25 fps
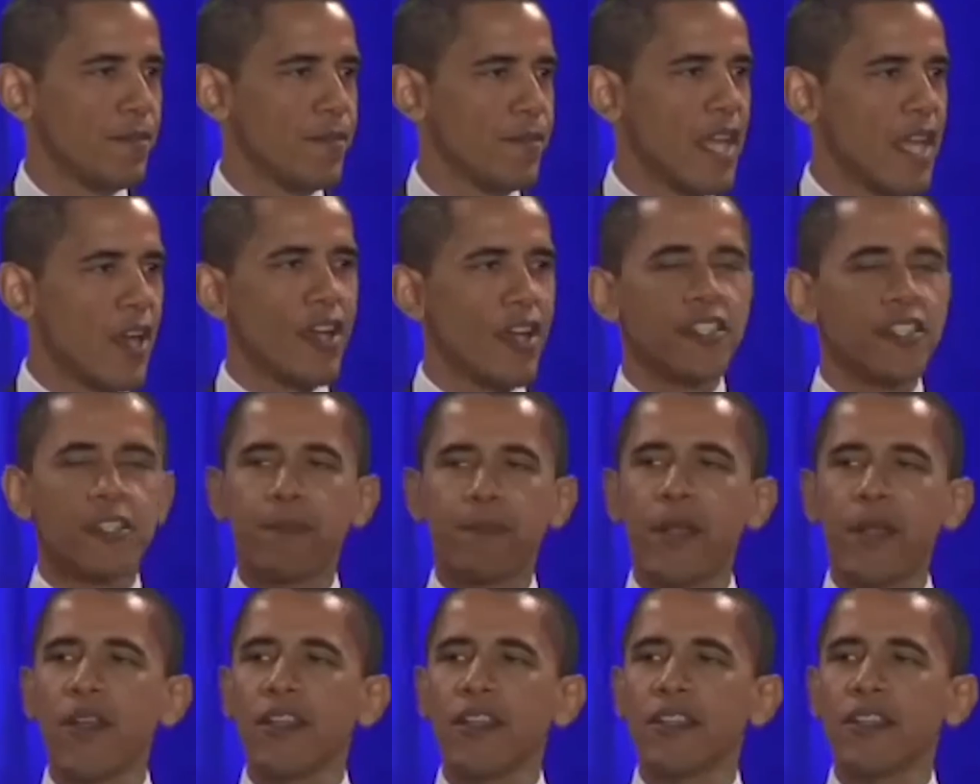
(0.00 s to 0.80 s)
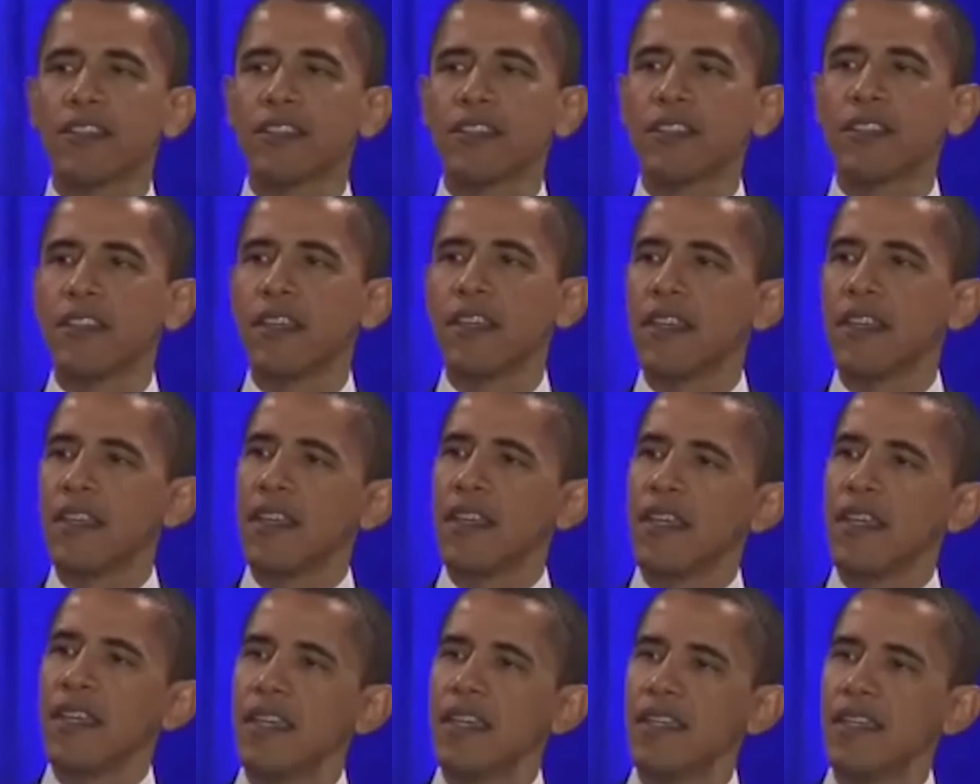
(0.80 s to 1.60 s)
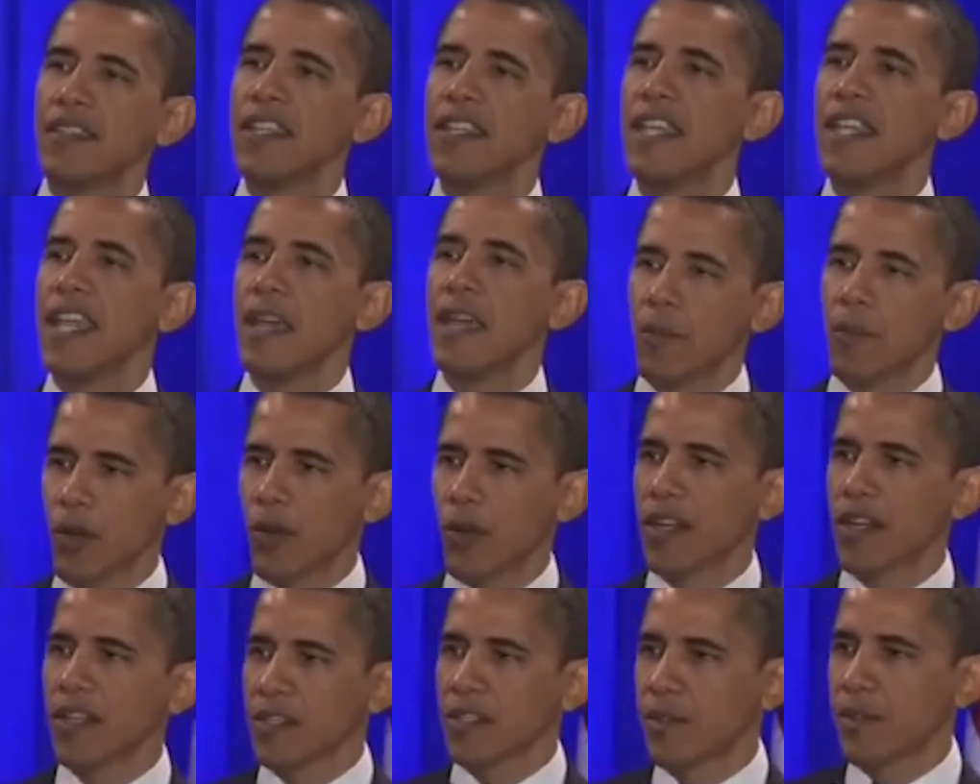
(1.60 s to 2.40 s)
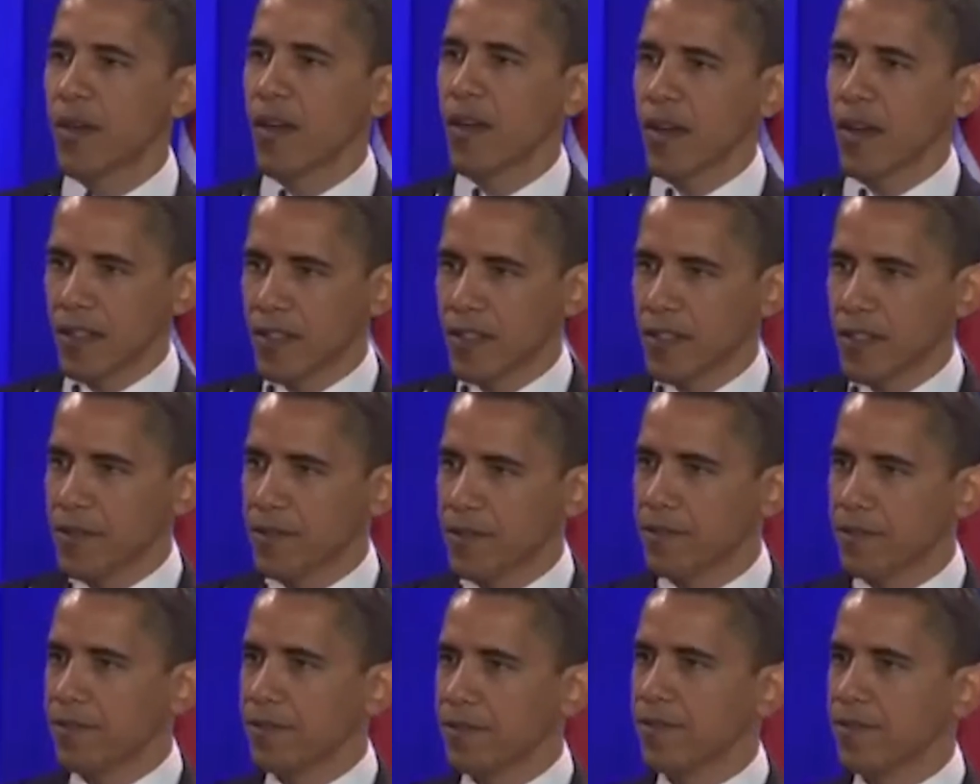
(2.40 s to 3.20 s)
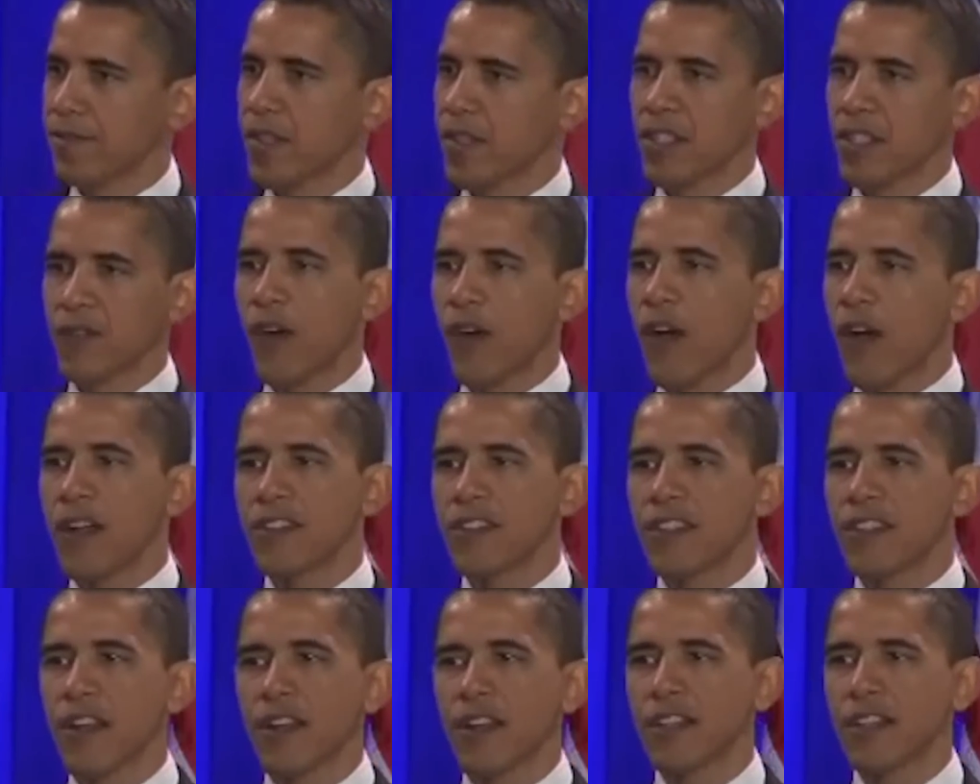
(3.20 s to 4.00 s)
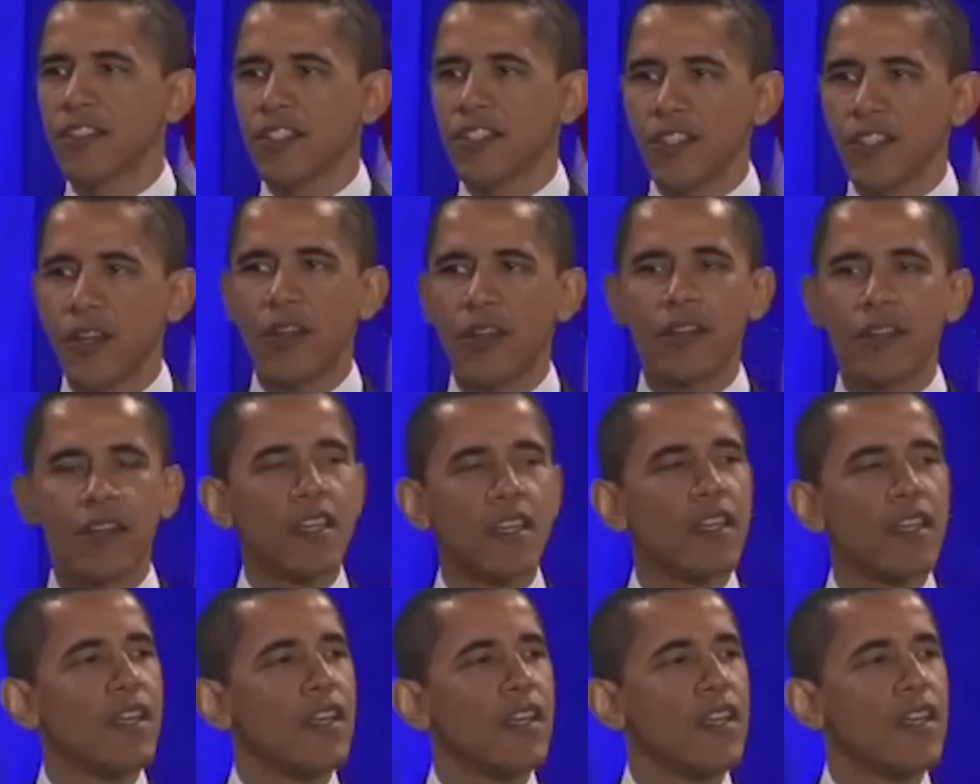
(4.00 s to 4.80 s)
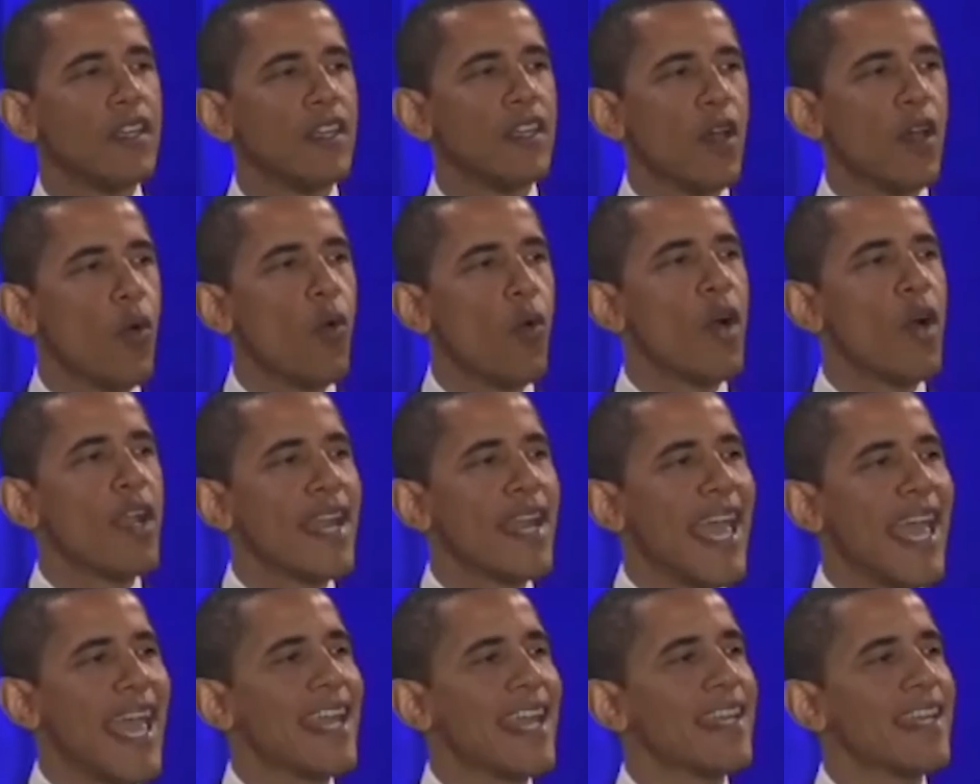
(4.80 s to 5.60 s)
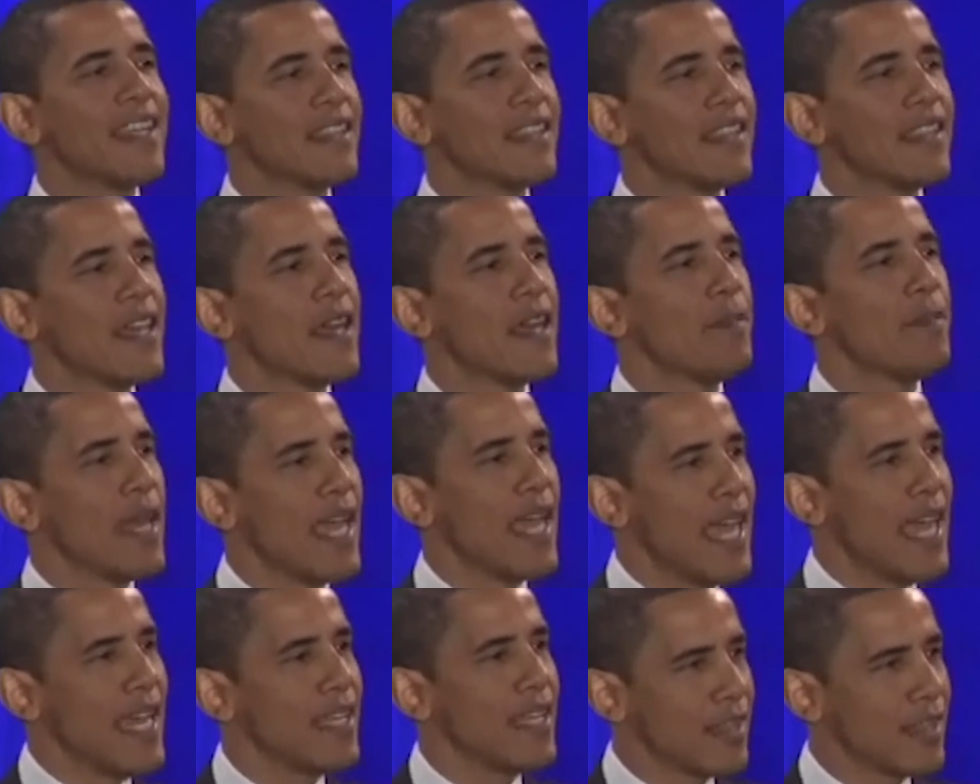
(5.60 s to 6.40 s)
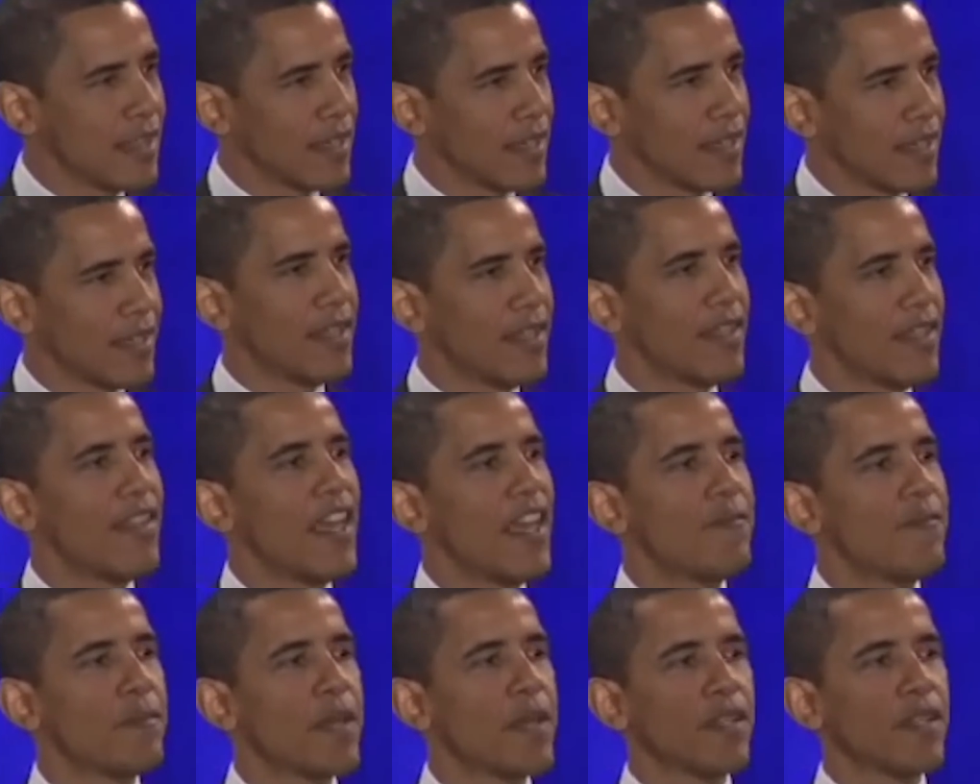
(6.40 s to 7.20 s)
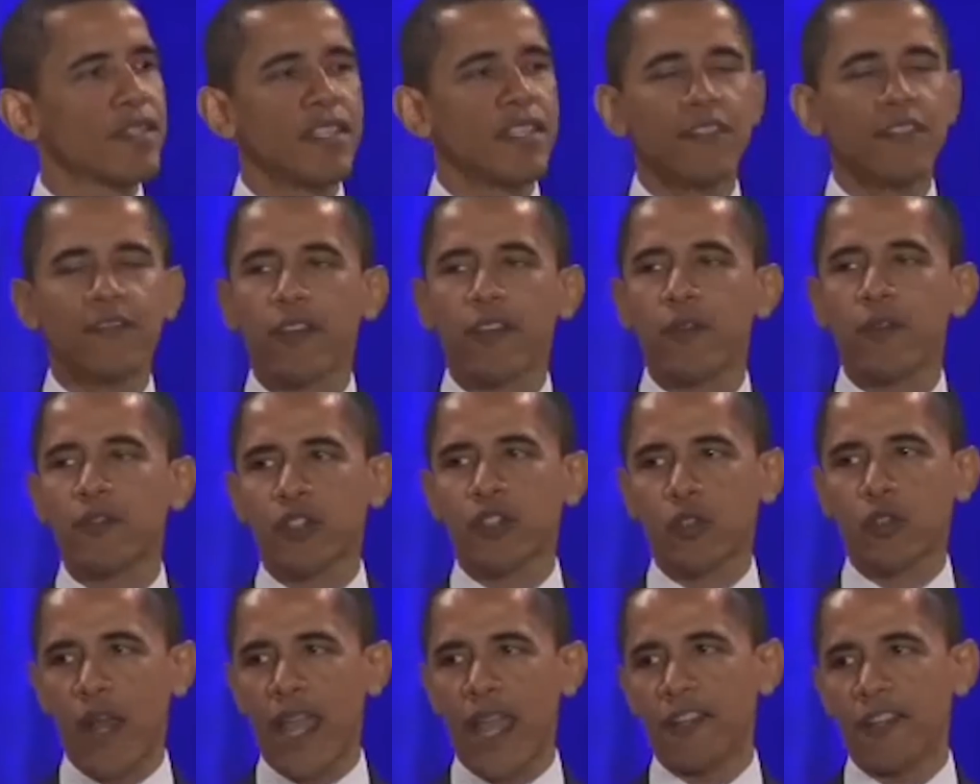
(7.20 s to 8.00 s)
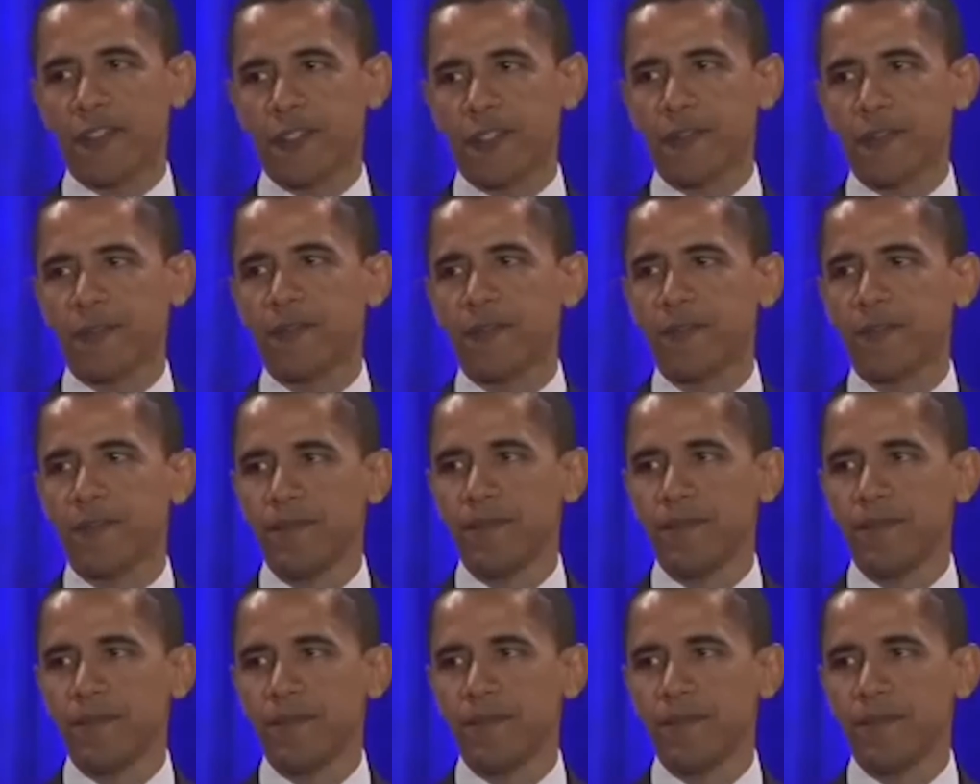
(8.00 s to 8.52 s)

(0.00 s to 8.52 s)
Their experience is the immigrant experience. As far as they're concerned, no one handed them anything. They built it from scratch.